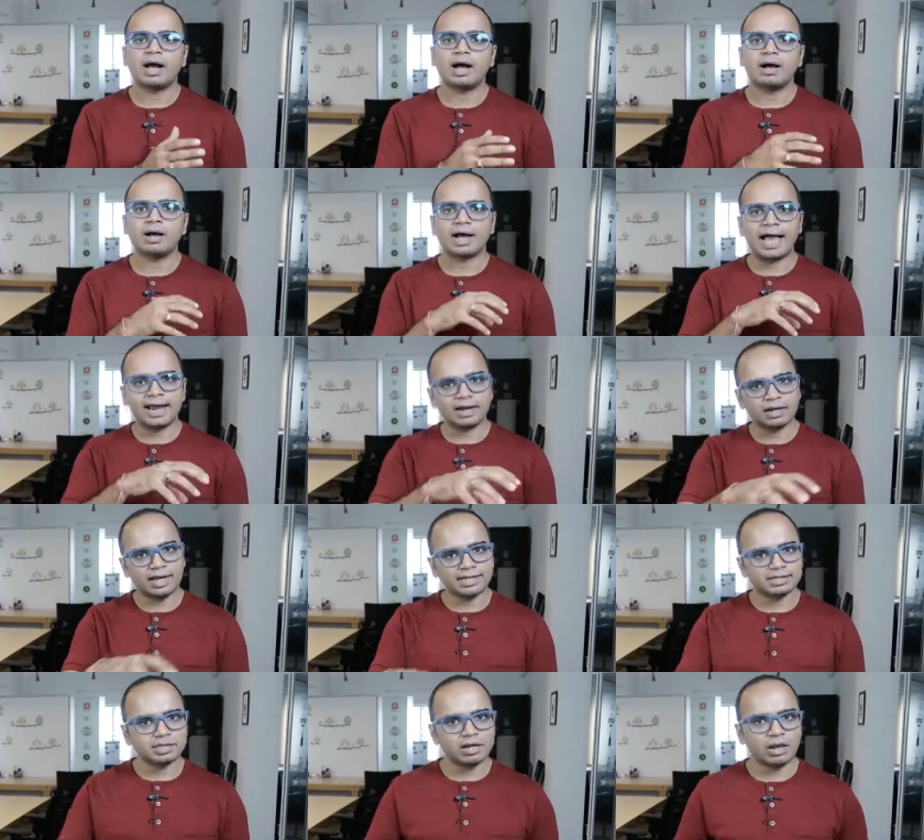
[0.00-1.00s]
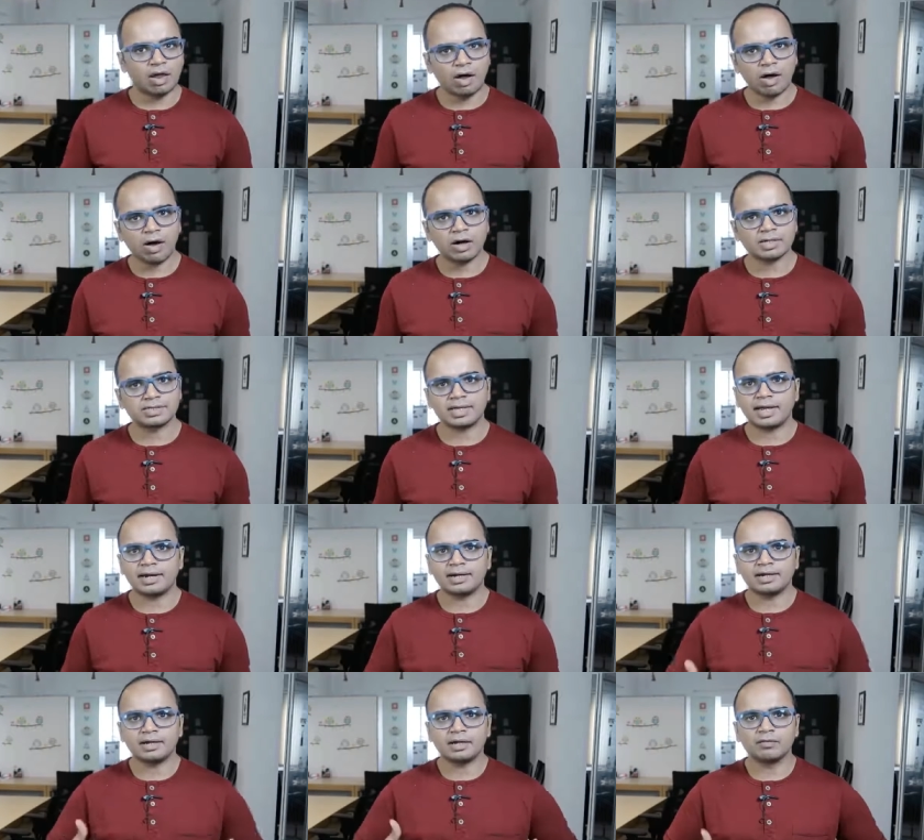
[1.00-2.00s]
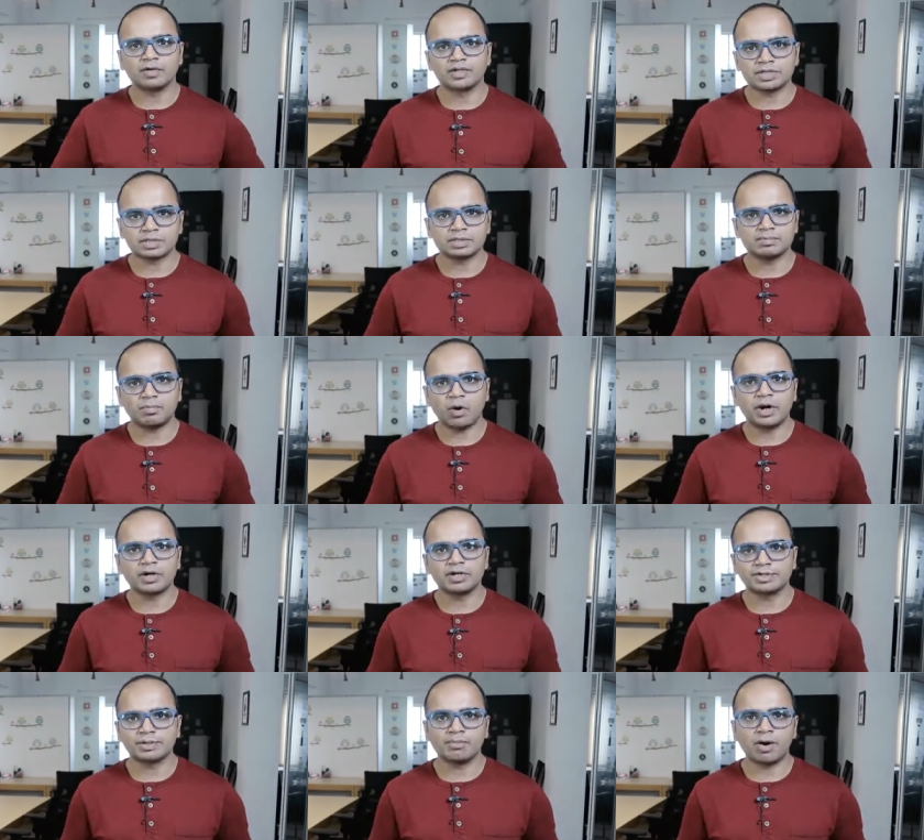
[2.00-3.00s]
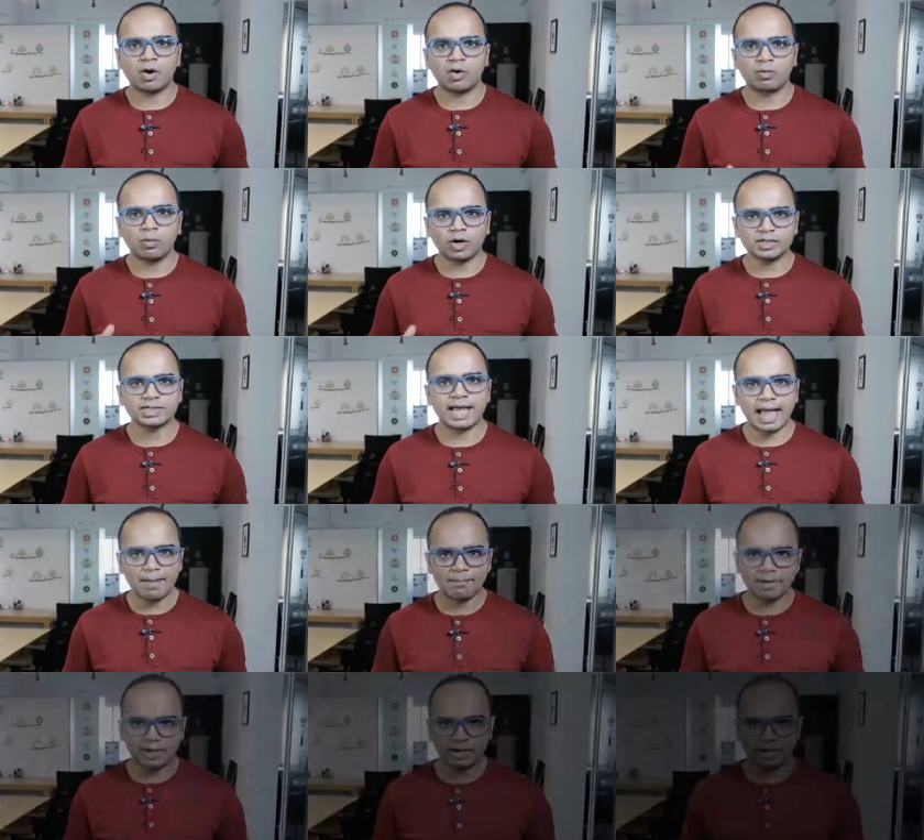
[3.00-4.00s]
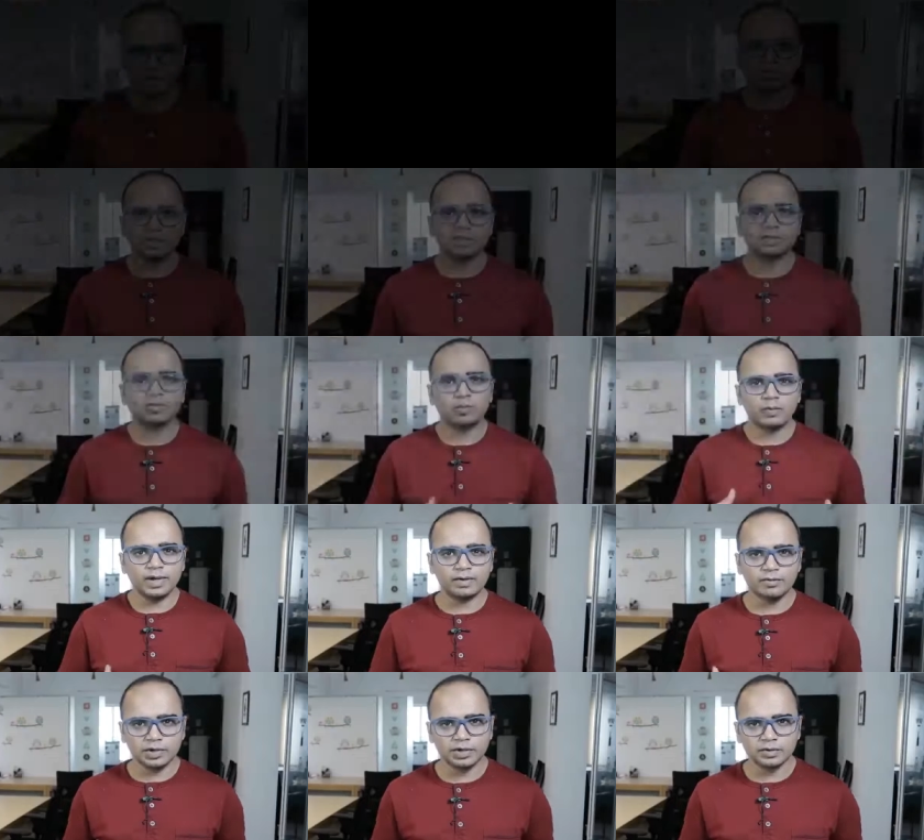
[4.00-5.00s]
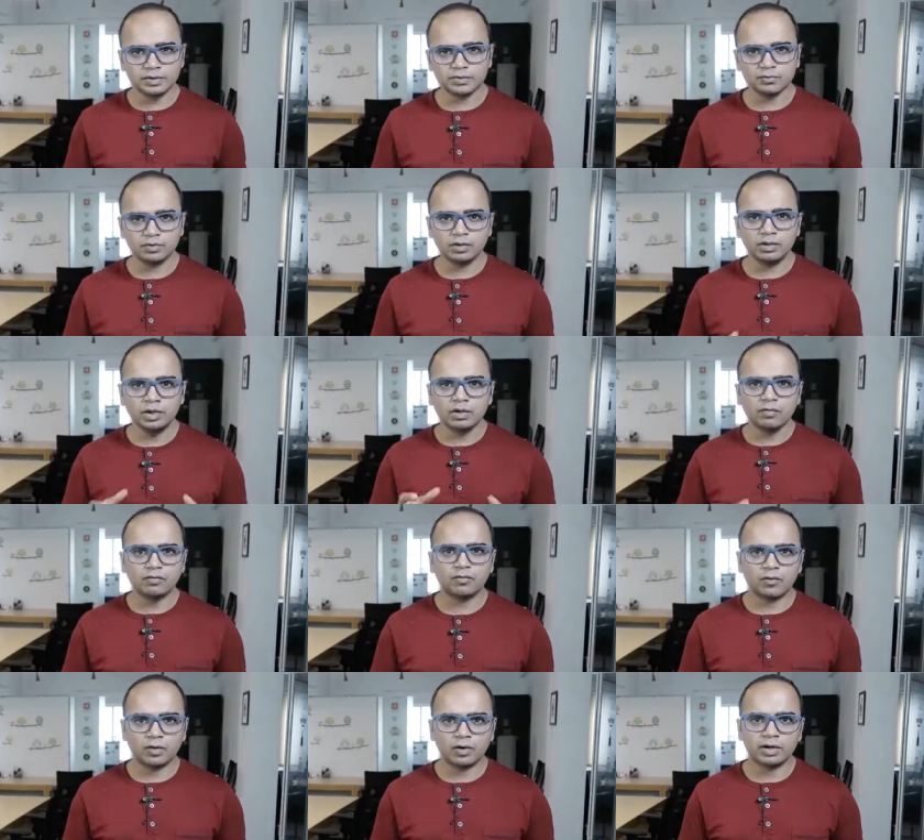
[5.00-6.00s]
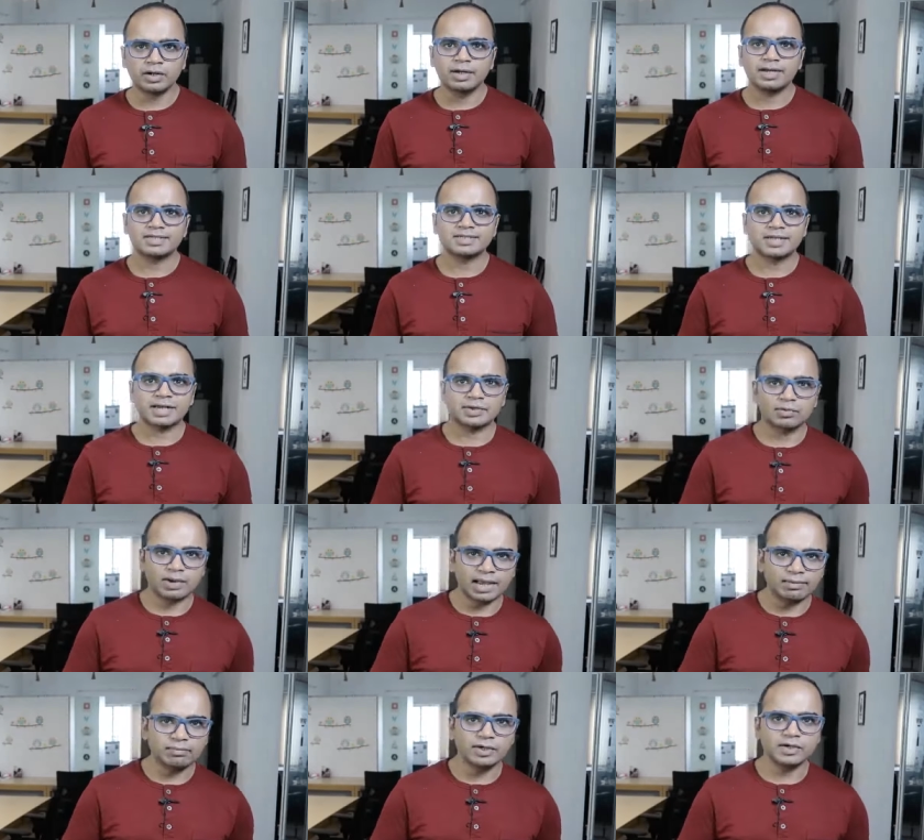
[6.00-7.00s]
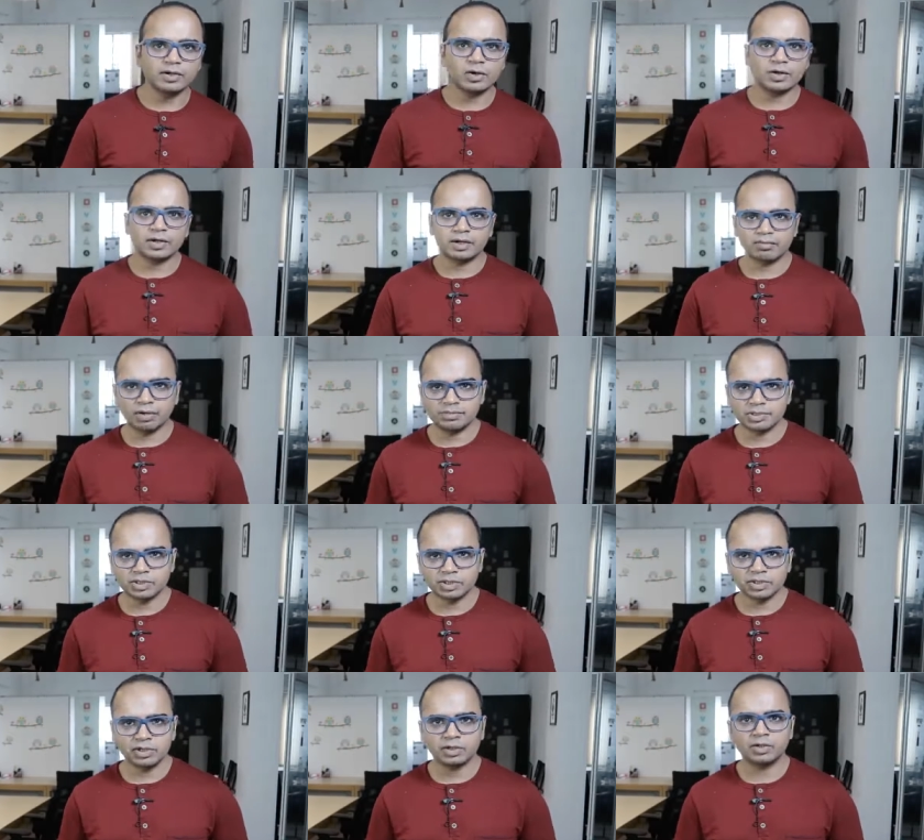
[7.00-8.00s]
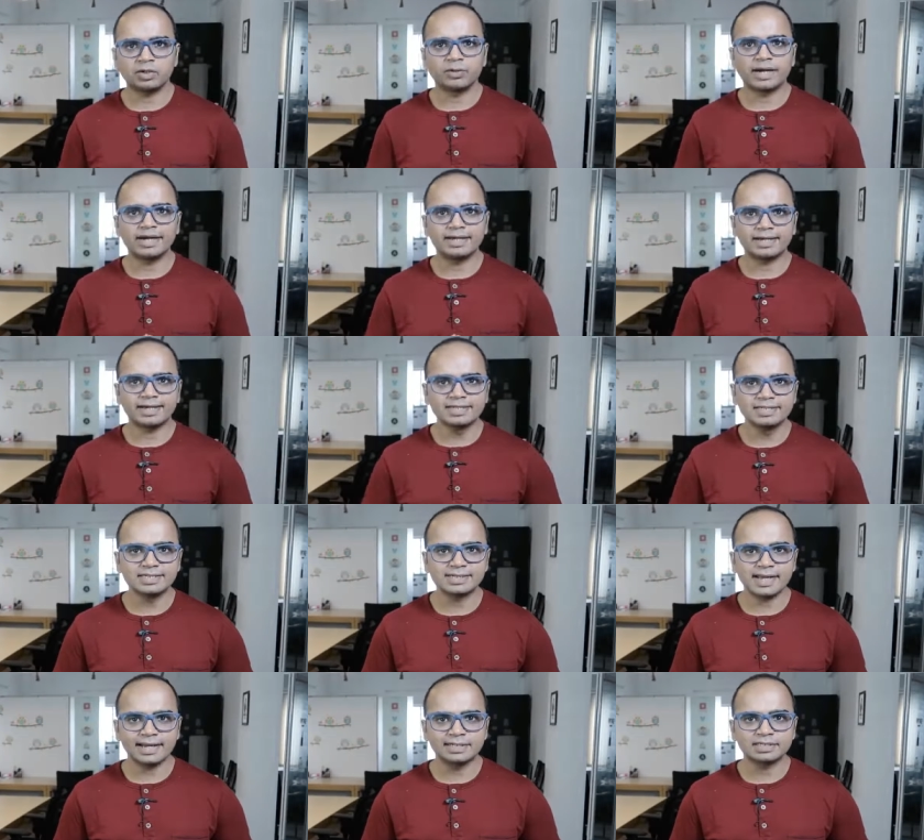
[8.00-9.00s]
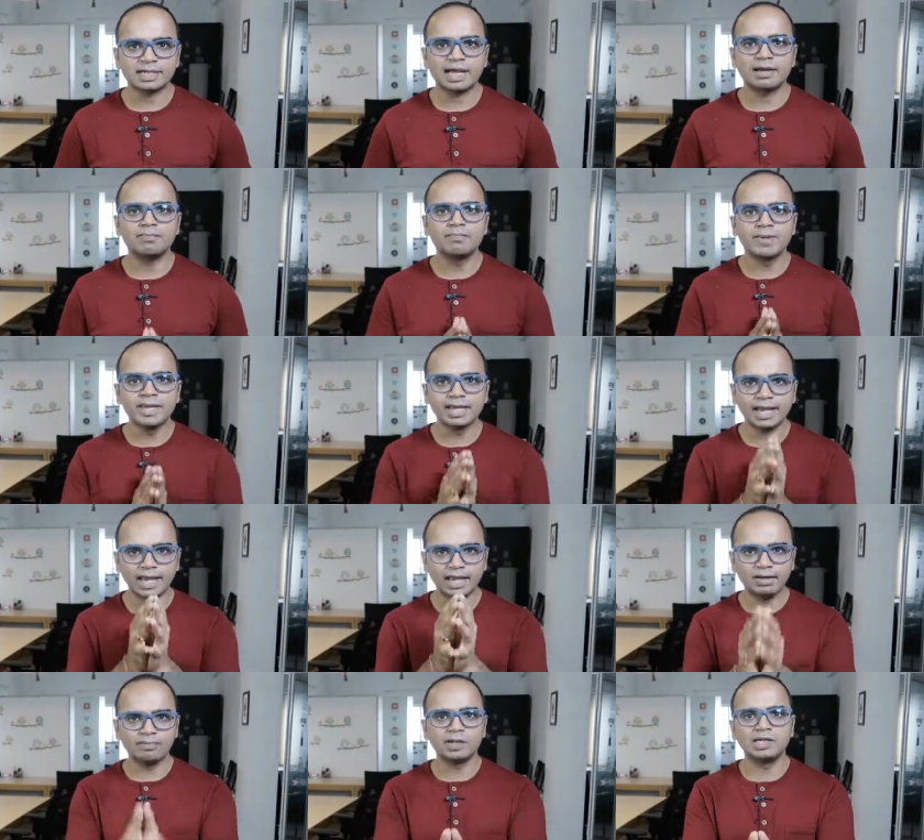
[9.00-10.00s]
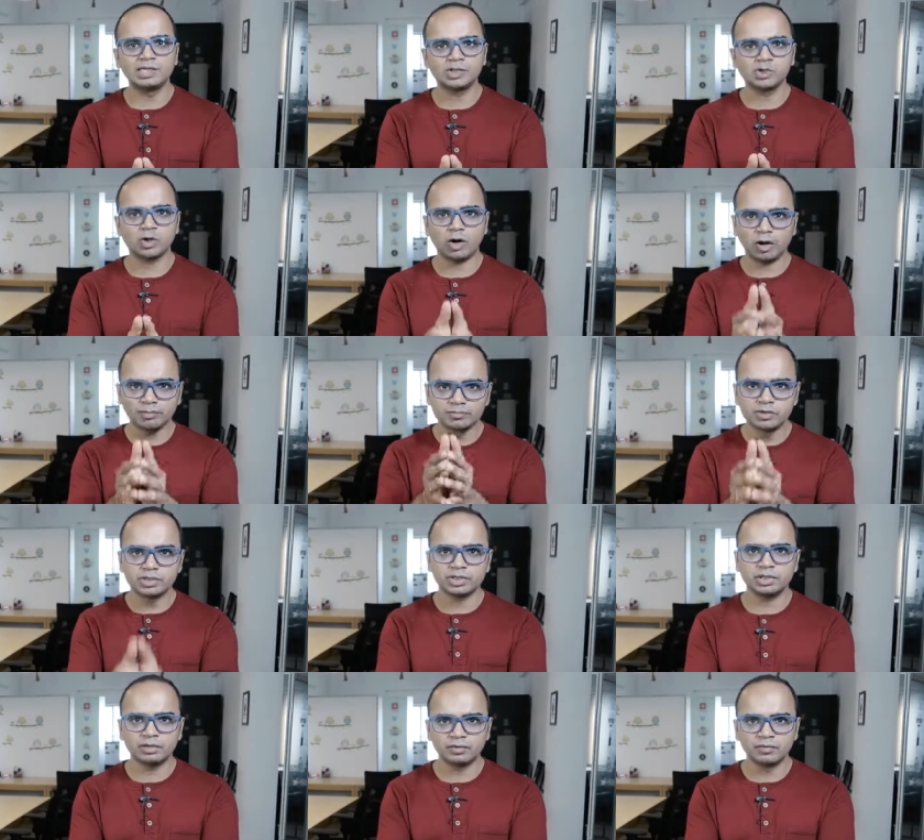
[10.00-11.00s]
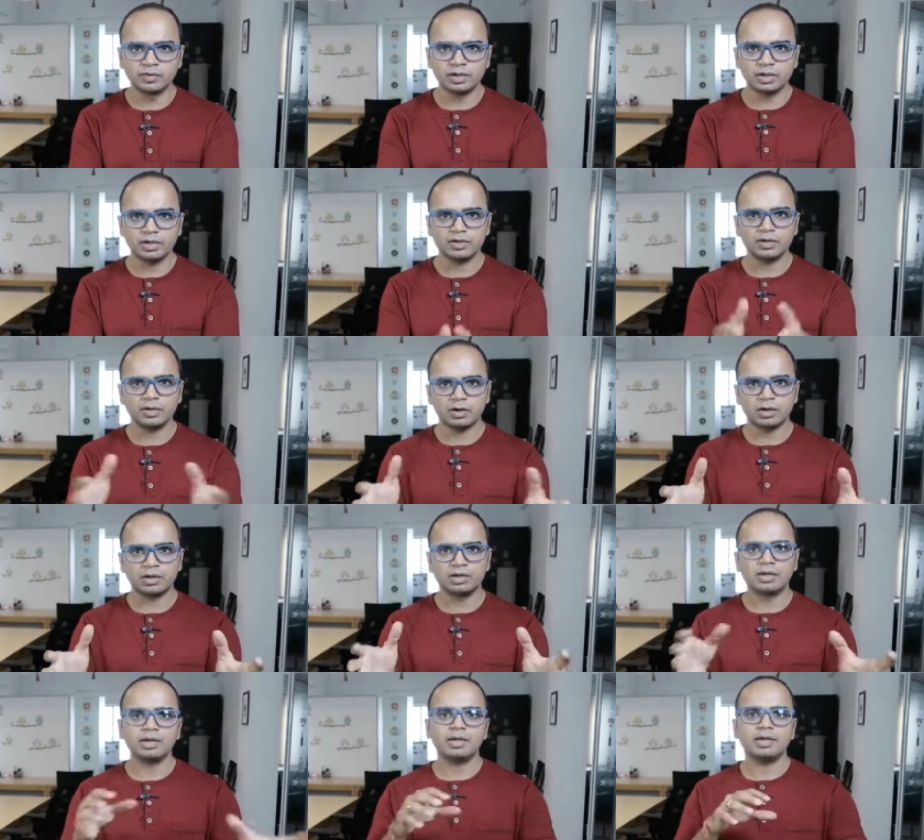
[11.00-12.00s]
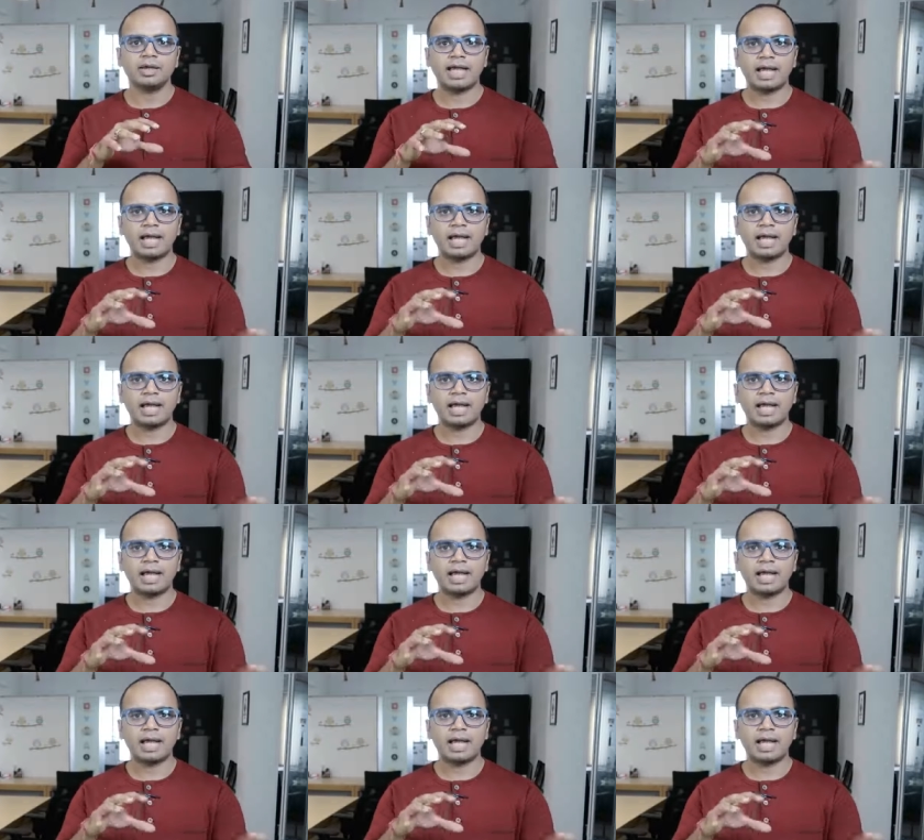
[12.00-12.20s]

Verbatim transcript: uh, analyze the logs and give us pointers about what's happening. So it's very, very useful for a site reliability or a DevOps engineer to get insights and being able to observe your